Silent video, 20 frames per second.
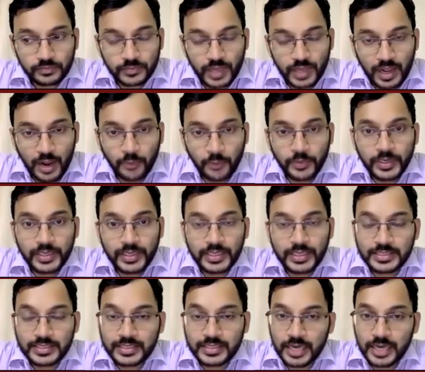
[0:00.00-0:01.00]
how did
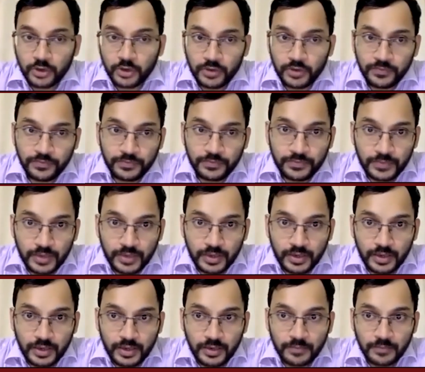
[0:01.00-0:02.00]
this start off?
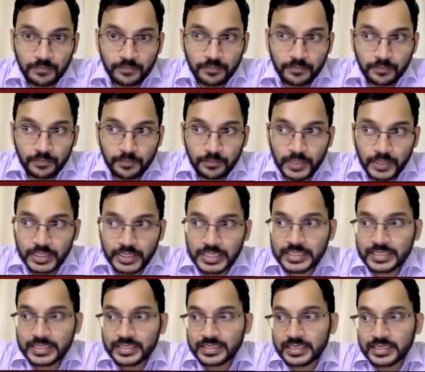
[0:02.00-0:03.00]

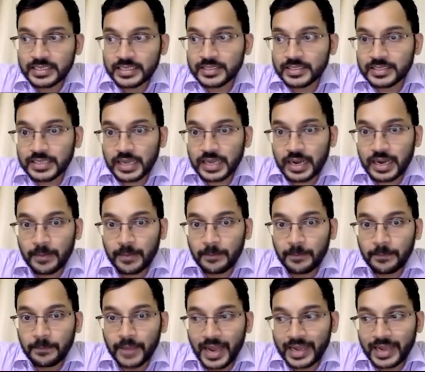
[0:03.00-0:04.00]
Perthes disease
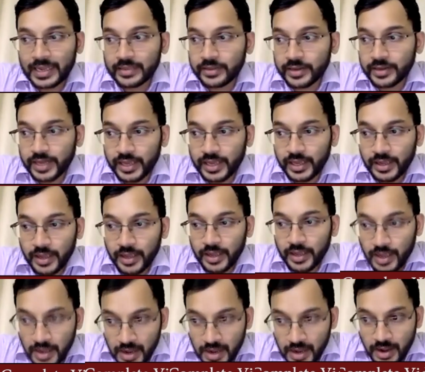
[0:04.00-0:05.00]
back in the day
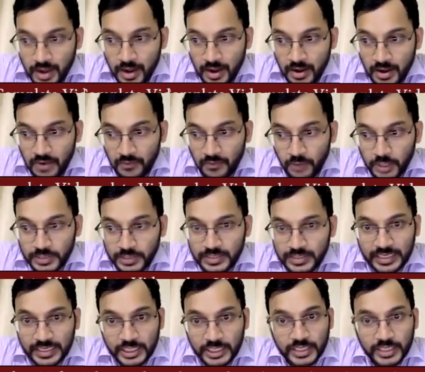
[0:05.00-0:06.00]
was
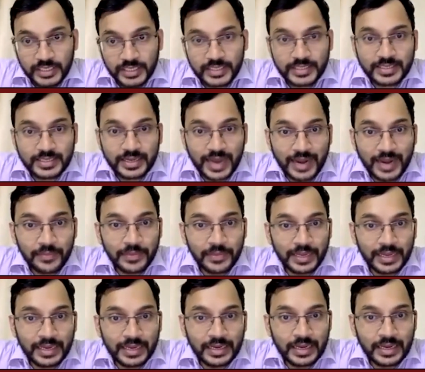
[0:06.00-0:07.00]
initially described
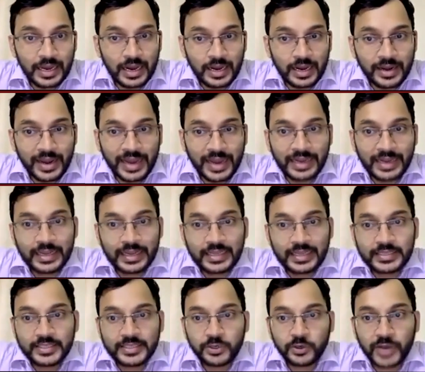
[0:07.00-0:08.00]
in
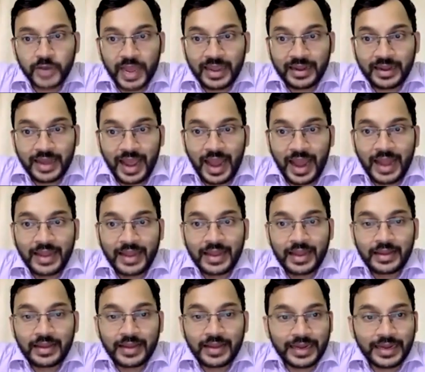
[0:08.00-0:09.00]
1909 and
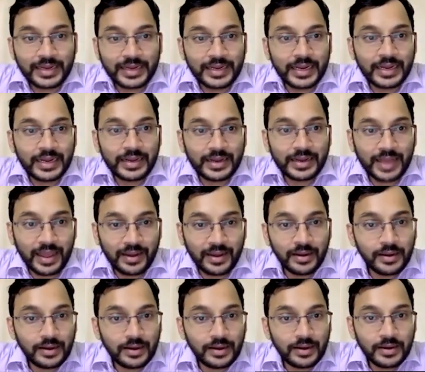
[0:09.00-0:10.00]
1910